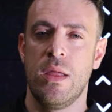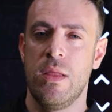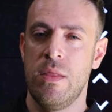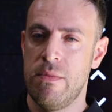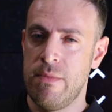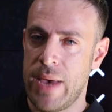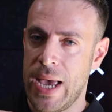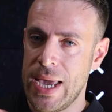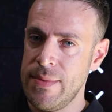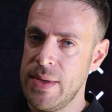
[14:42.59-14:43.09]

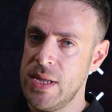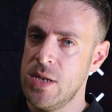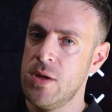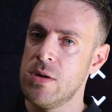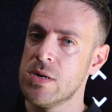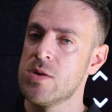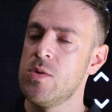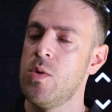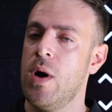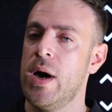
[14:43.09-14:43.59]
maybe
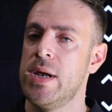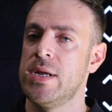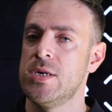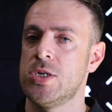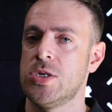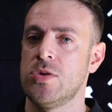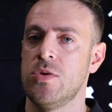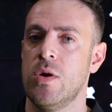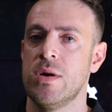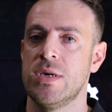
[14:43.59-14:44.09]
not quite as
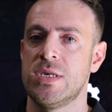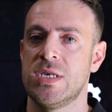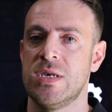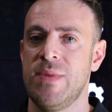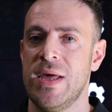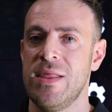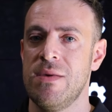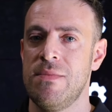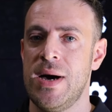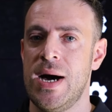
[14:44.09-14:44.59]
strong as some
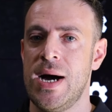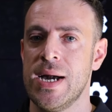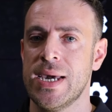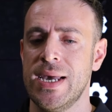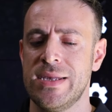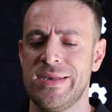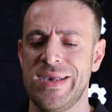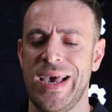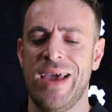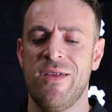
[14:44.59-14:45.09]
other
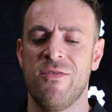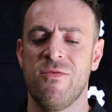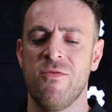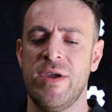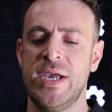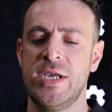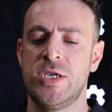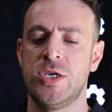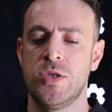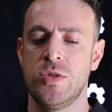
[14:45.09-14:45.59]
markets, and
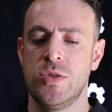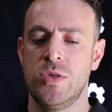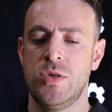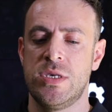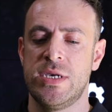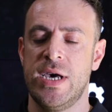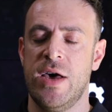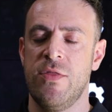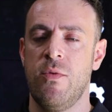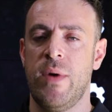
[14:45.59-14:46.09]
regional New
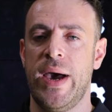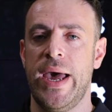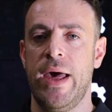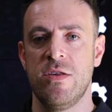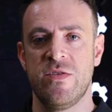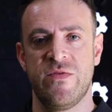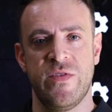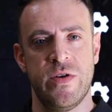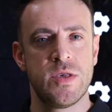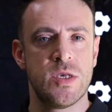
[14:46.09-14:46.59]
South
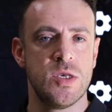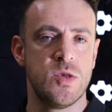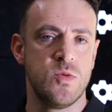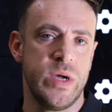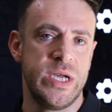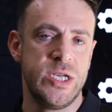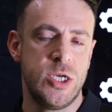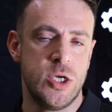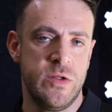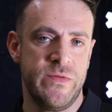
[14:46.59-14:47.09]
Wales versus
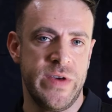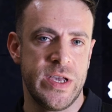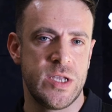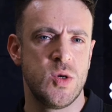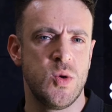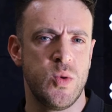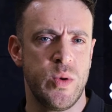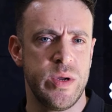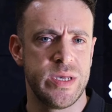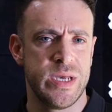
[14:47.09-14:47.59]
regional
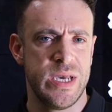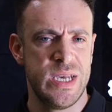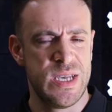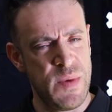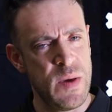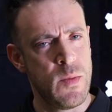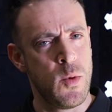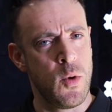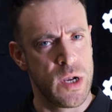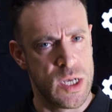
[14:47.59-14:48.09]
Victoria is a
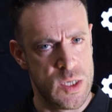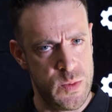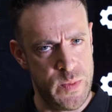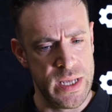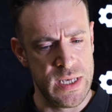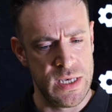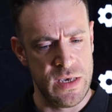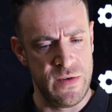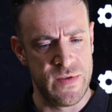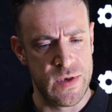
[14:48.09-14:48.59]
bit more
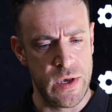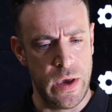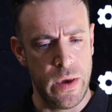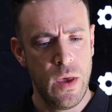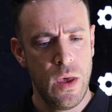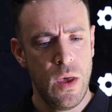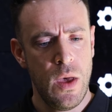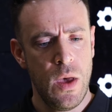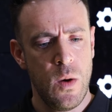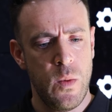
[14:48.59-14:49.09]
expensive. So
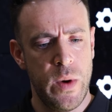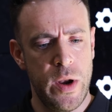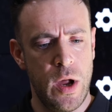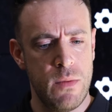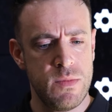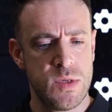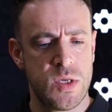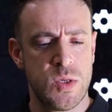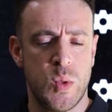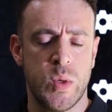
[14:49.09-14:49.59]
when
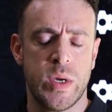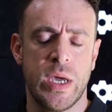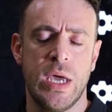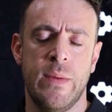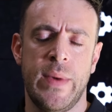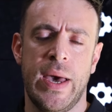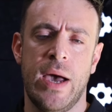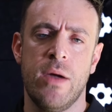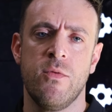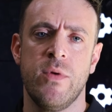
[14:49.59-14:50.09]
I'm talking
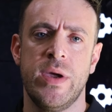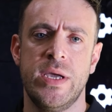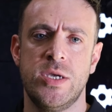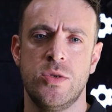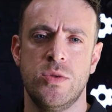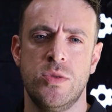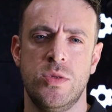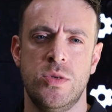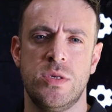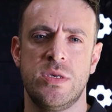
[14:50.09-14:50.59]
about
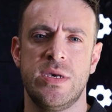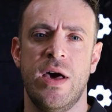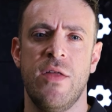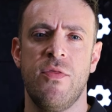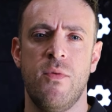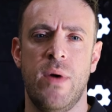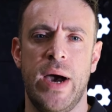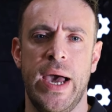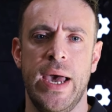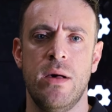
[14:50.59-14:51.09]
regional New
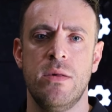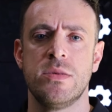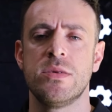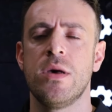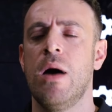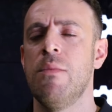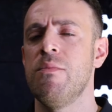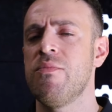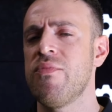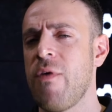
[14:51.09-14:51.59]
South Wales,
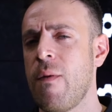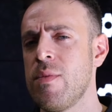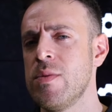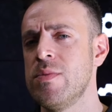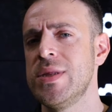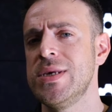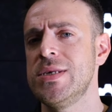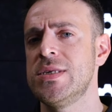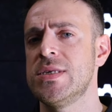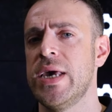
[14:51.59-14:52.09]
I'm
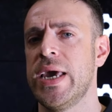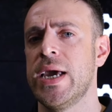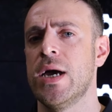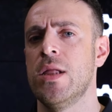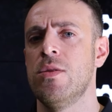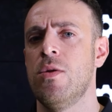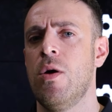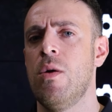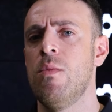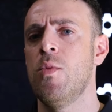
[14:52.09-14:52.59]
probably seeing a
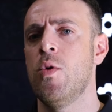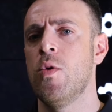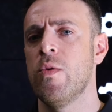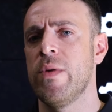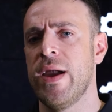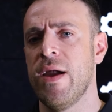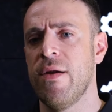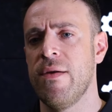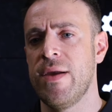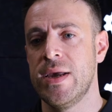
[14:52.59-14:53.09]
lot
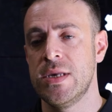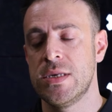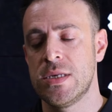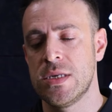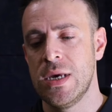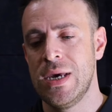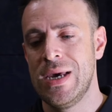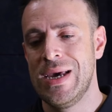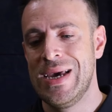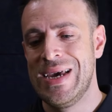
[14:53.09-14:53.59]
more areas